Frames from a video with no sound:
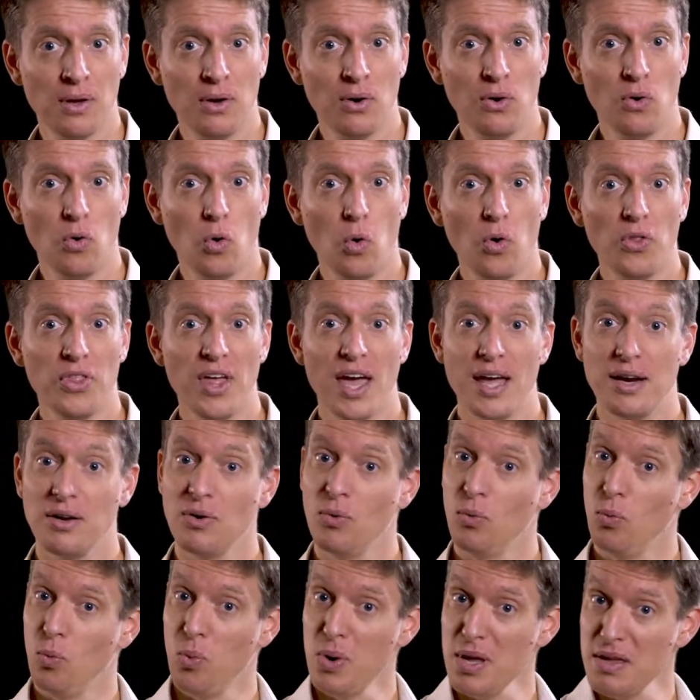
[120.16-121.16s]
or that
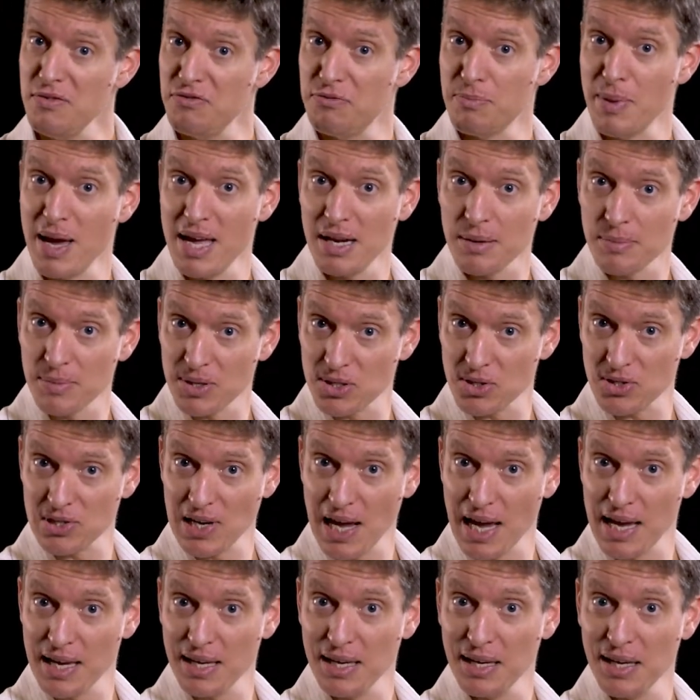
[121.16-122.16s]
we've made a
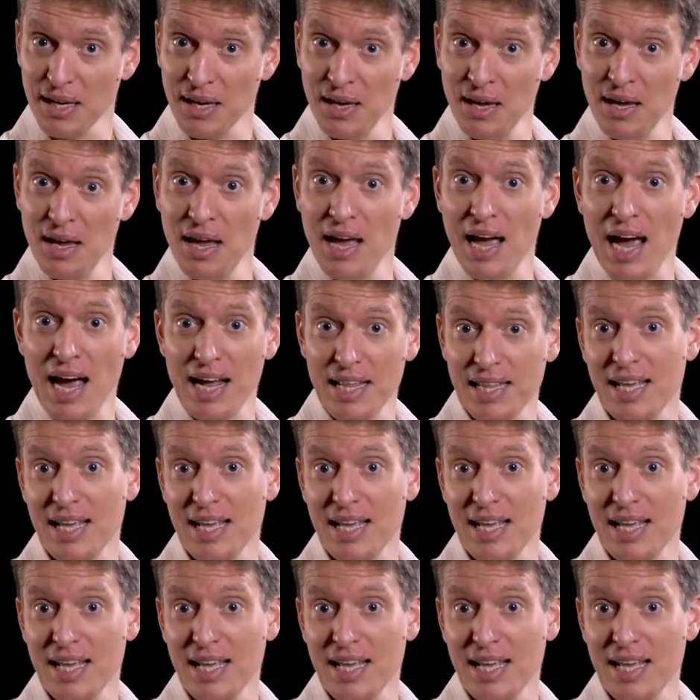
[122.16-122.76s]
mistake, and